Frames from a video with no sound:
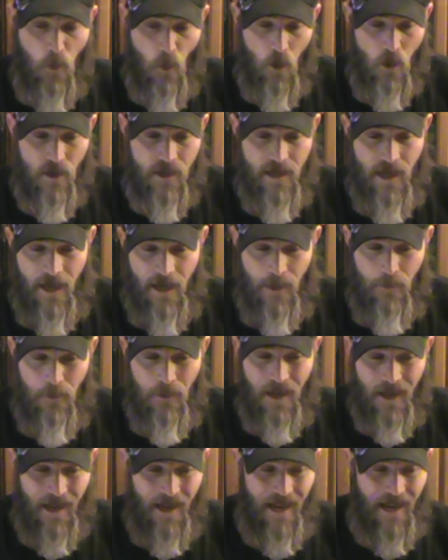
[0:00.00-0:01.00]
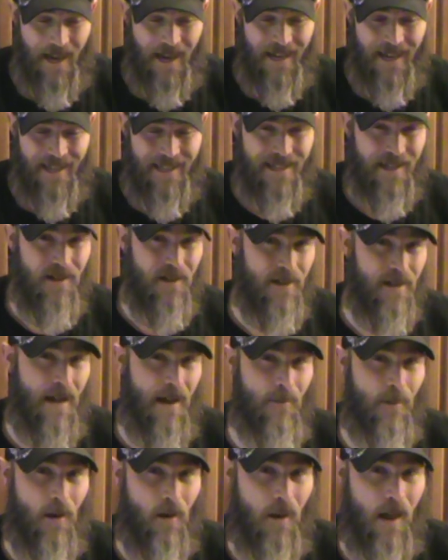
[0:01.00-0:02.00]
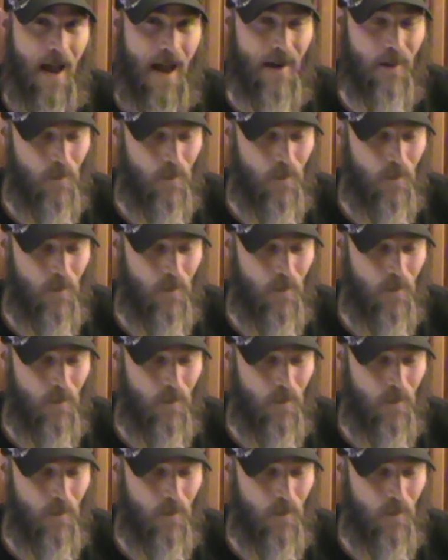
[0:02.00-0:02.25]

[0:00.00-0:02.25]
board game, and it does have a lot